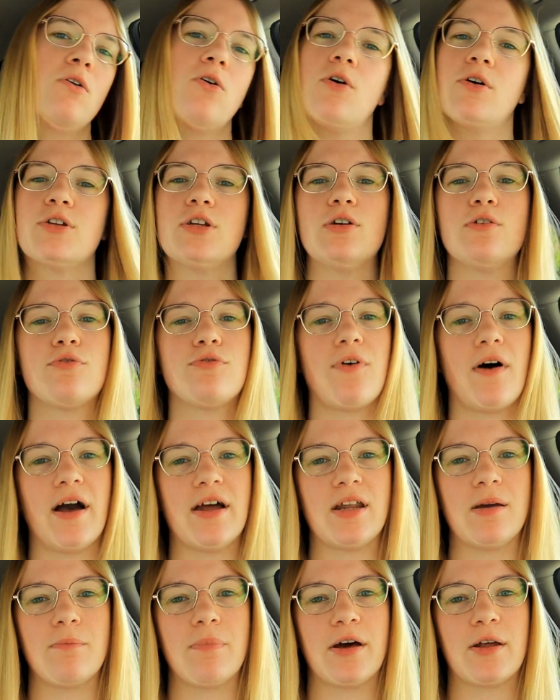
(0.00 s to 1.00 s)
Or do you
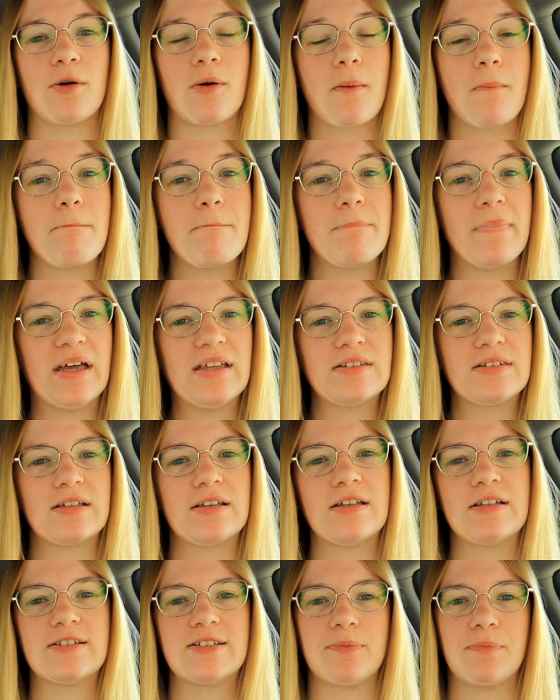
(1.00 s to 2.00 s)
find it better,
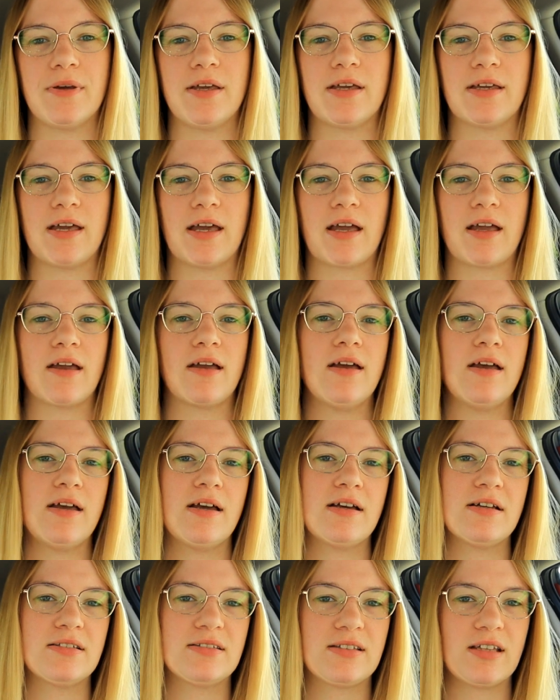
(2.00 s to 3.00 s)
mentally speaking,
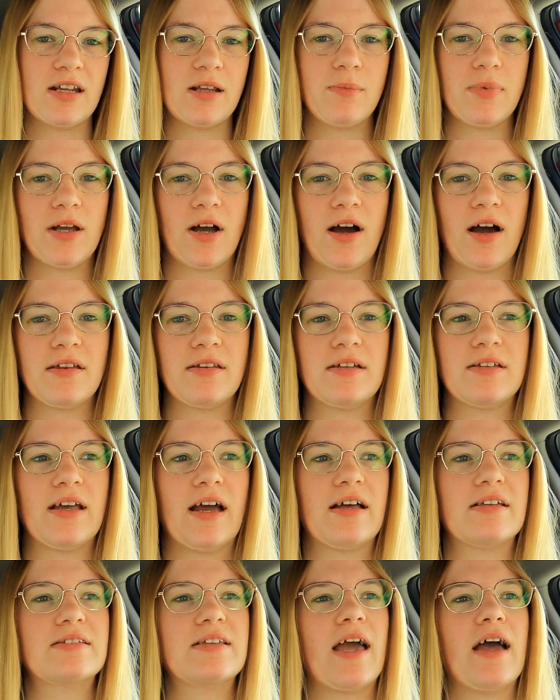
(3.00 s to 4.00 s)
sitting behind the
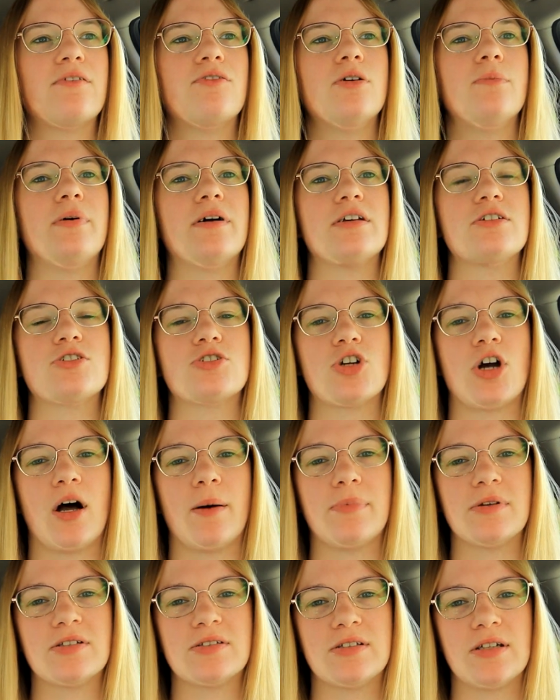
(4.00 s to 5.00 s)
desk? Everybody's
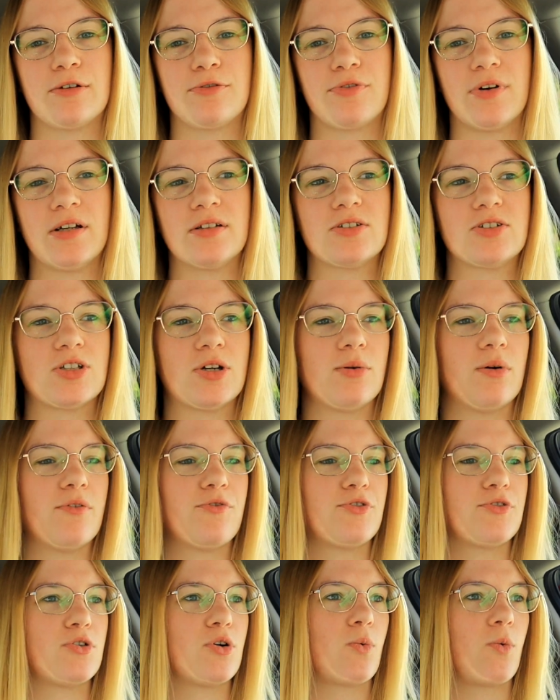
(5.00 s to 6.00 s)
job is different. So if
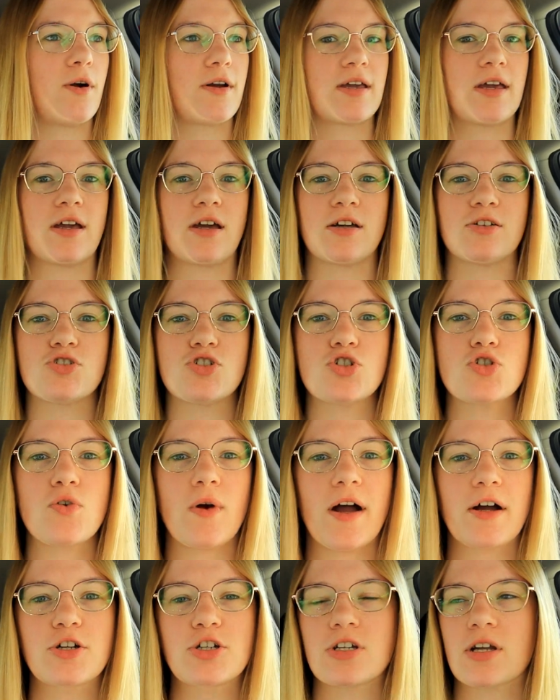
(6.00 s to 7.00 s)
you're working
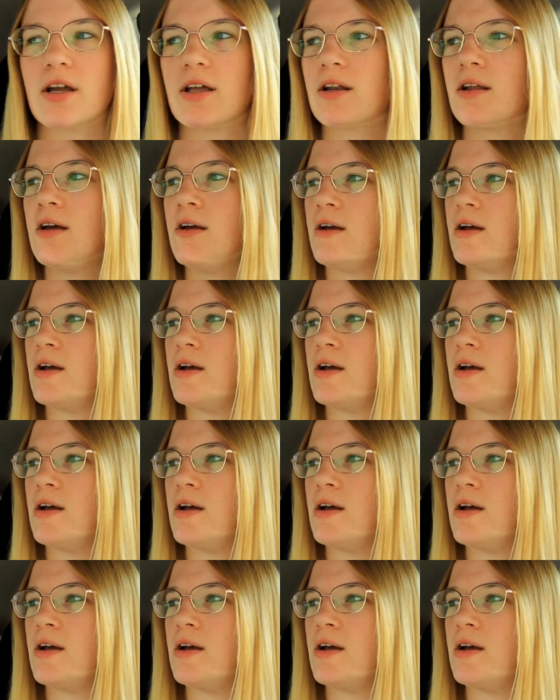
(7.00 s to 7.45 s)
construction,